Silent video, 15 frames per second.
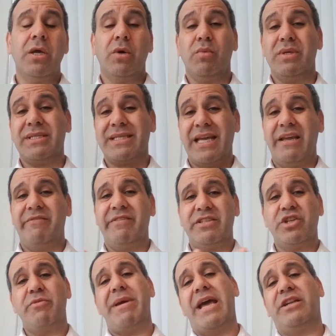with Site
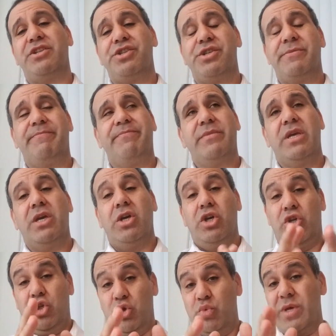Visitor Match,
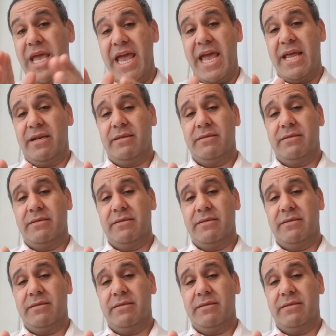you can.